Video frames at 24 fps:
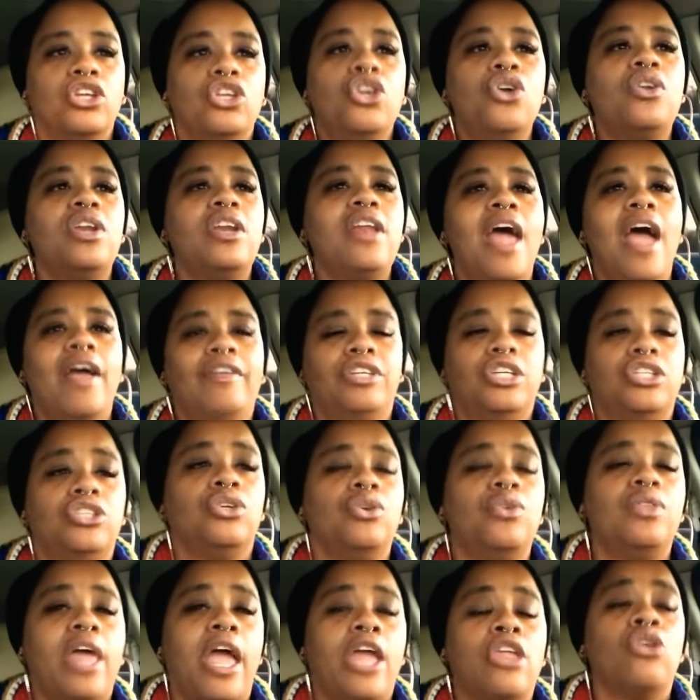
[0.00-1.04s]
You didn't have to
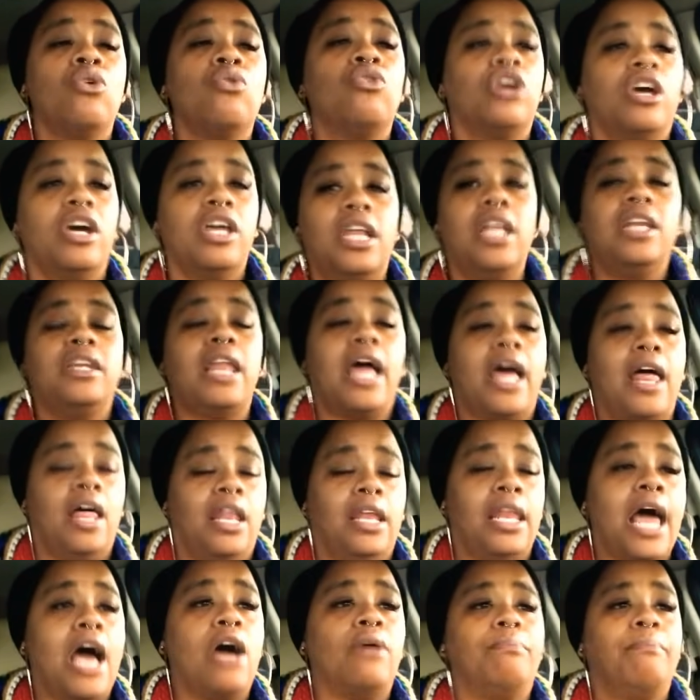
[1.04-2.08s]
do that. You could have
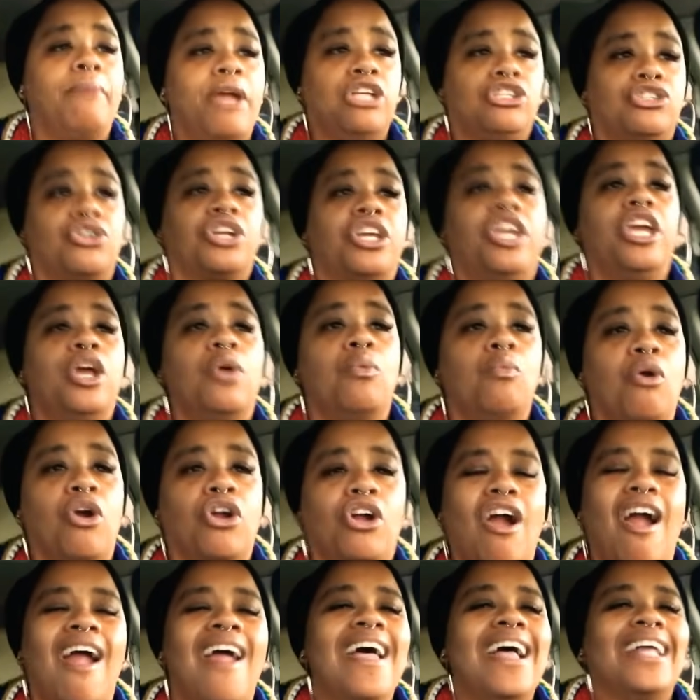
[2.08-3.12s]
allowed major kid
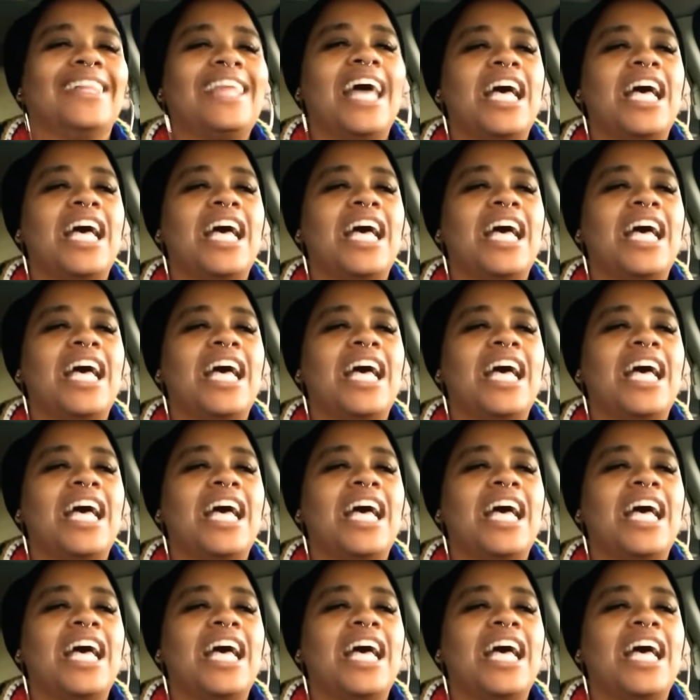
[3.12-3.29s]
work hard.